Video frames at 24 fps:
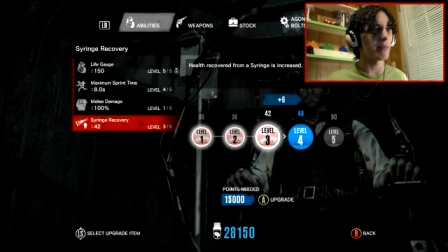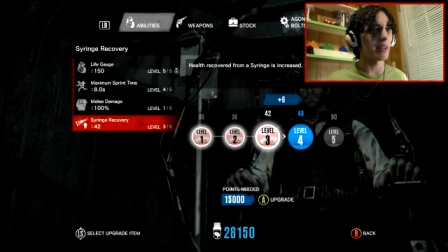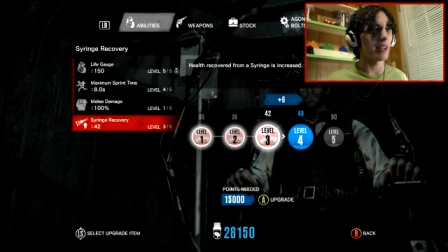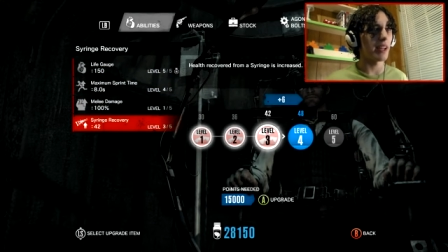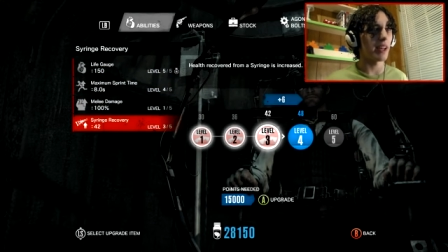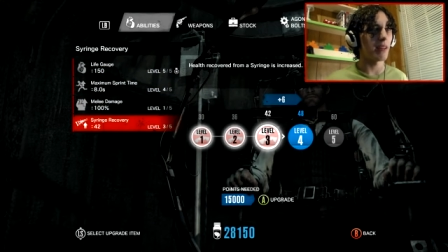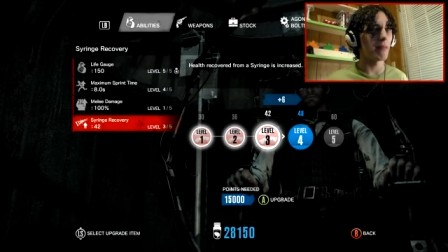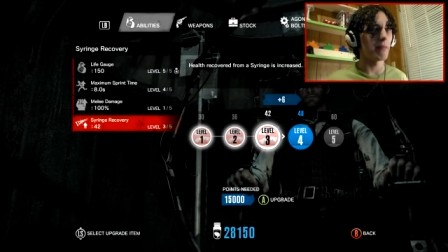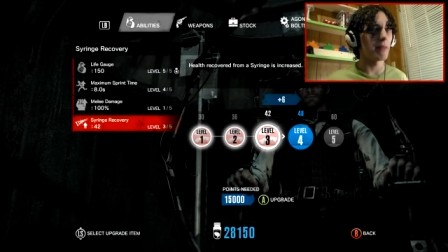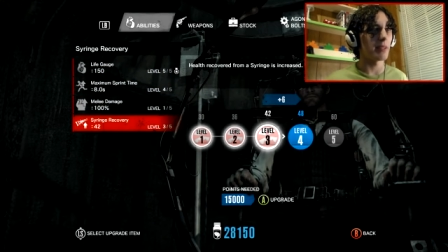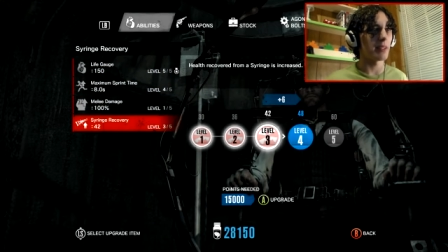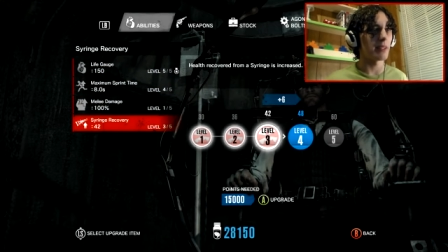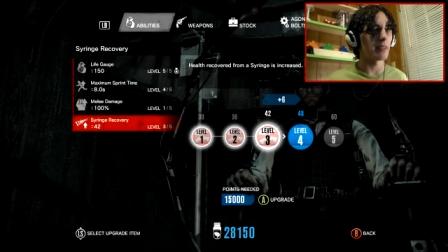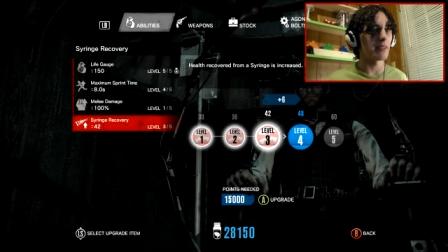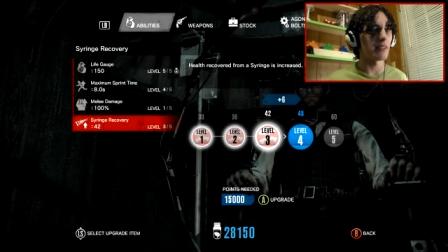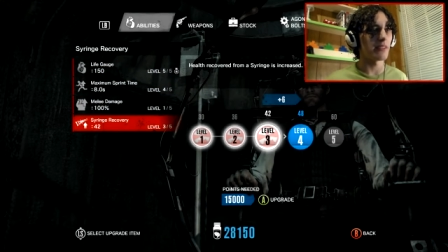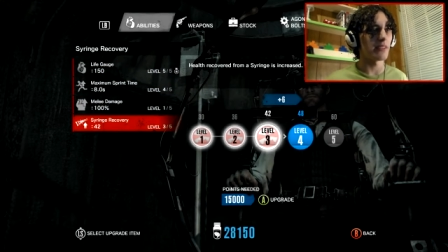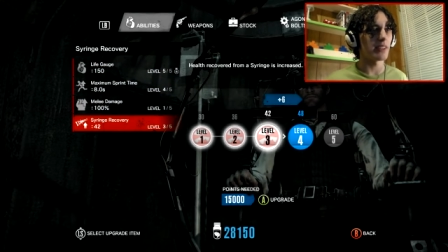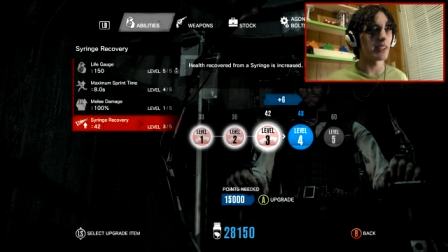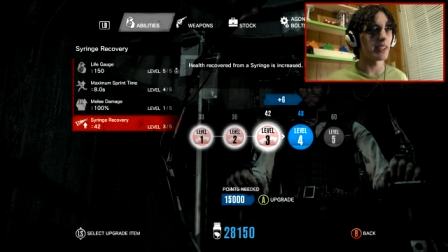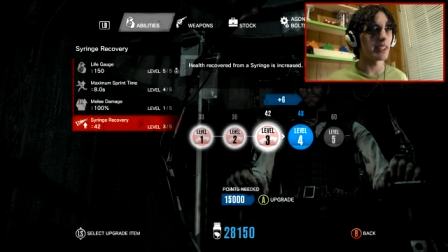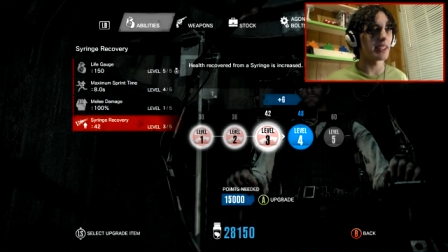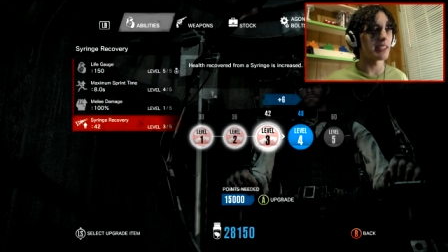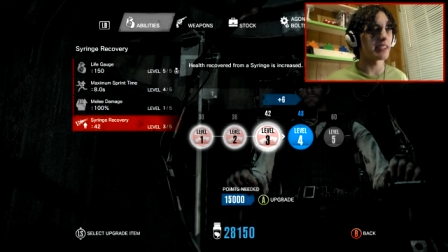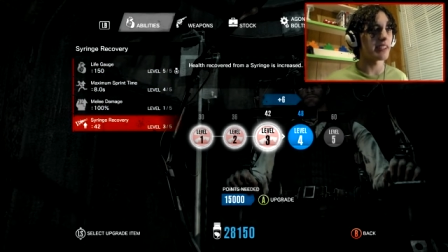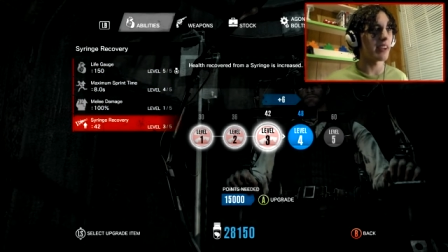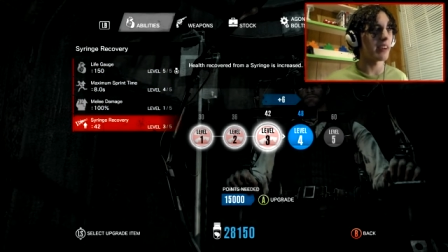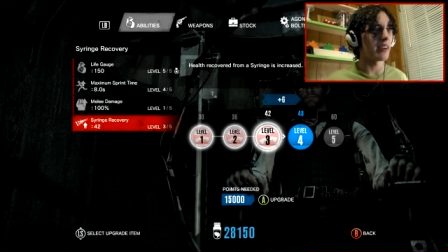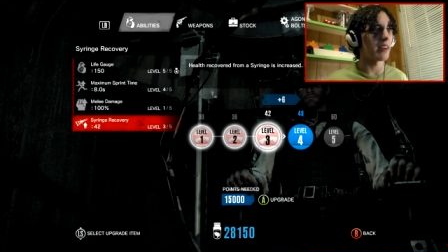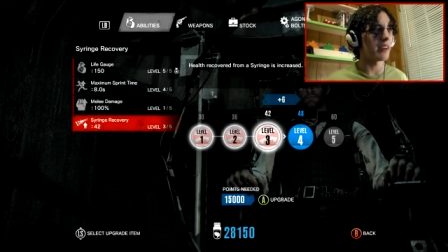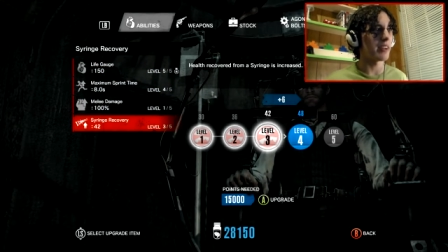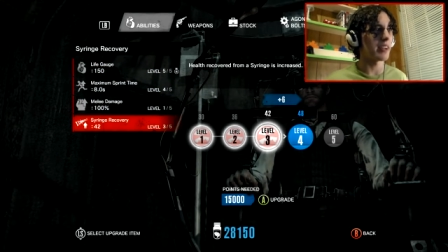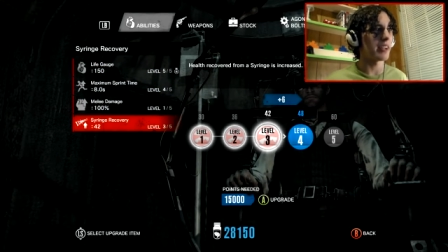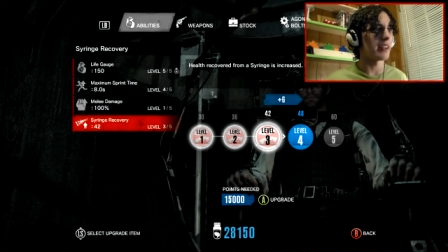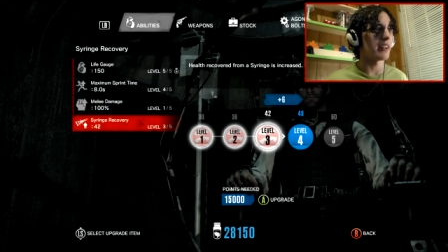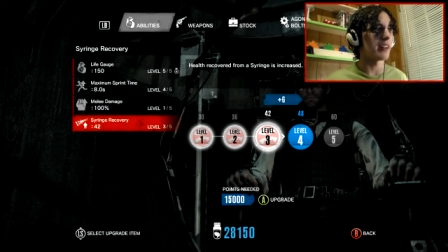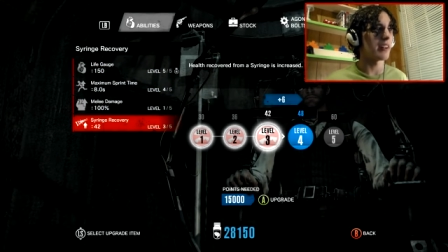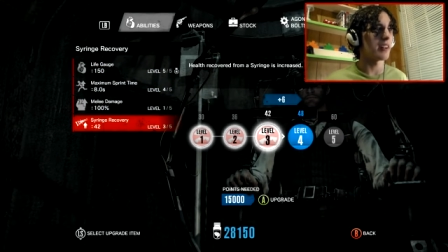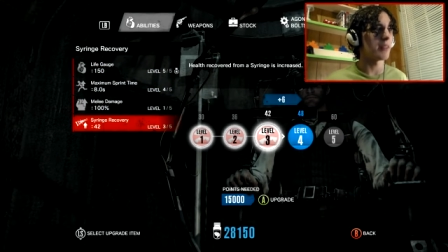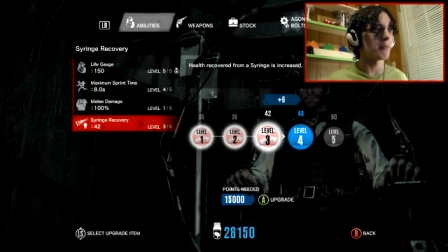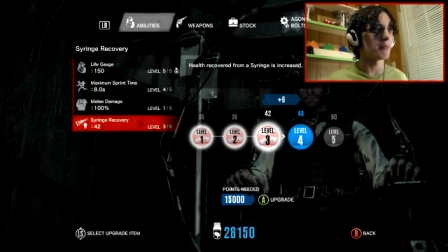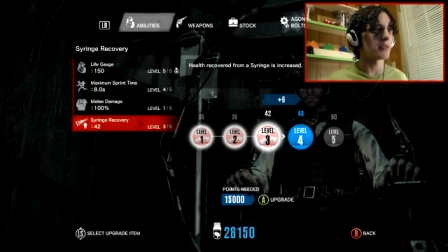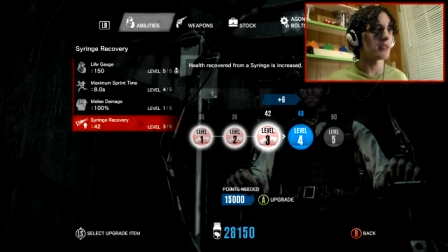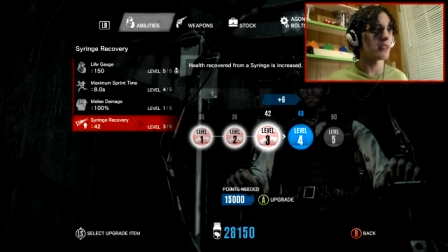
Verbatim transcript: and I've been really tearing it up.